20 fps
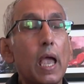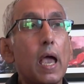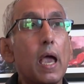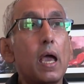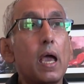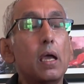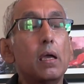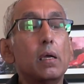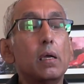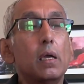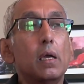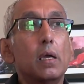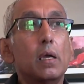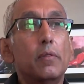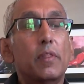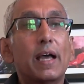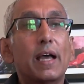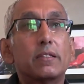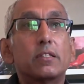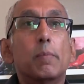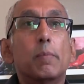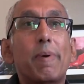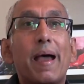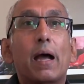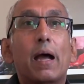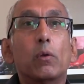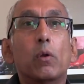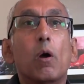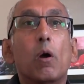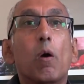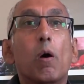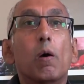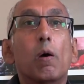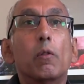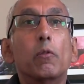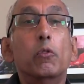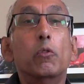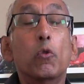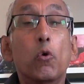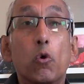Uh, that's about
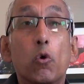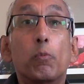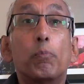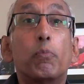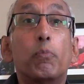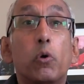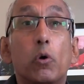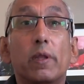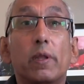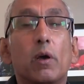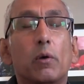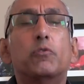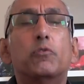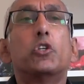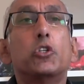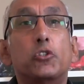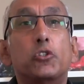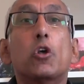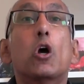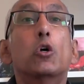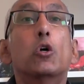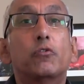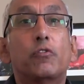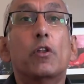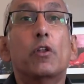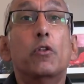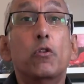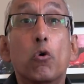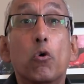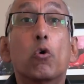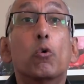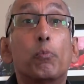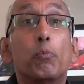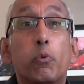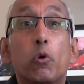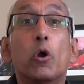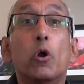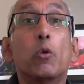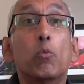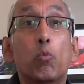zero. or just over zero
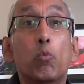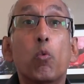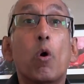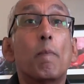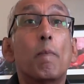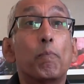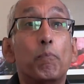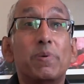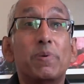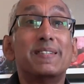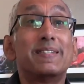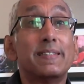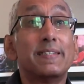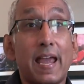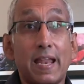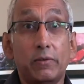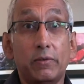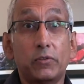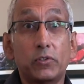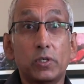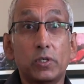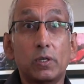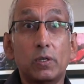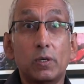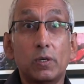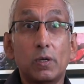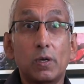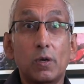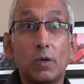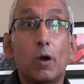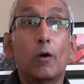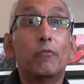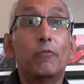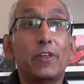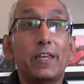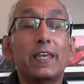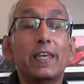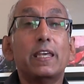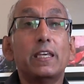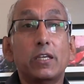point one percent of
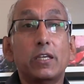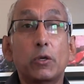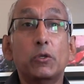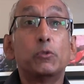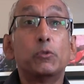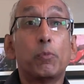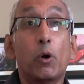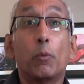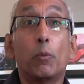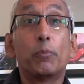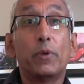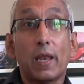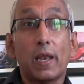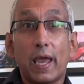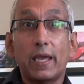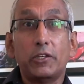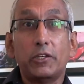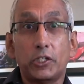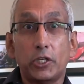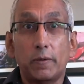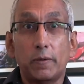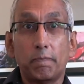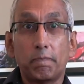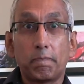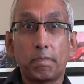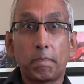the E U's population.